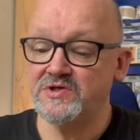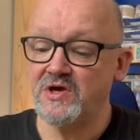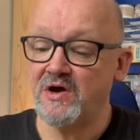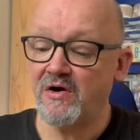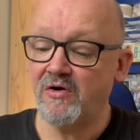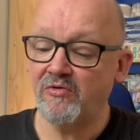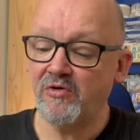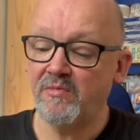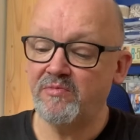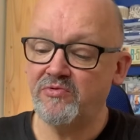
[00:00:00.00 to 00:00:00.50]

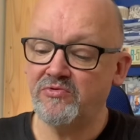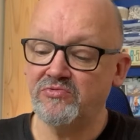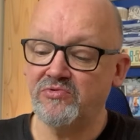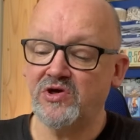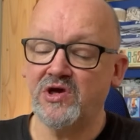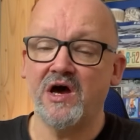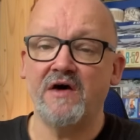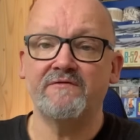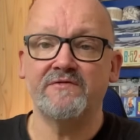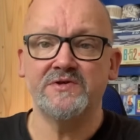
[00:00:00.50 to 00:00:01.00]
horrible
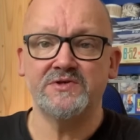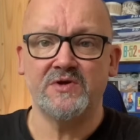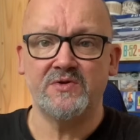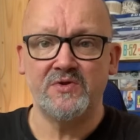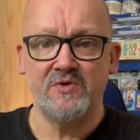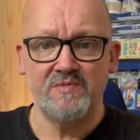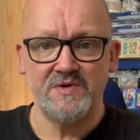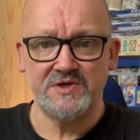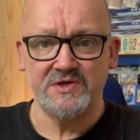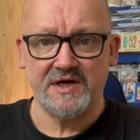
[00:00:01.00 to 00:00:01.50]
covers on
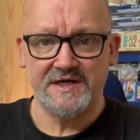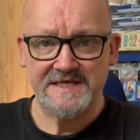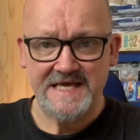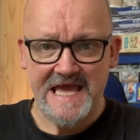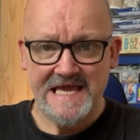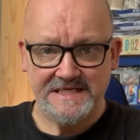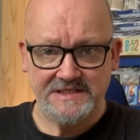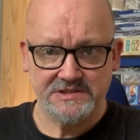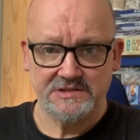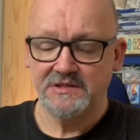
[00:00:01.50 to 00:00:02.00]
them, which I
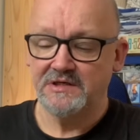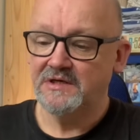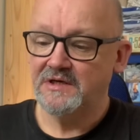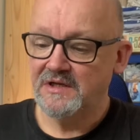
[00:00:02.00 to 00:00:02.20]
hate.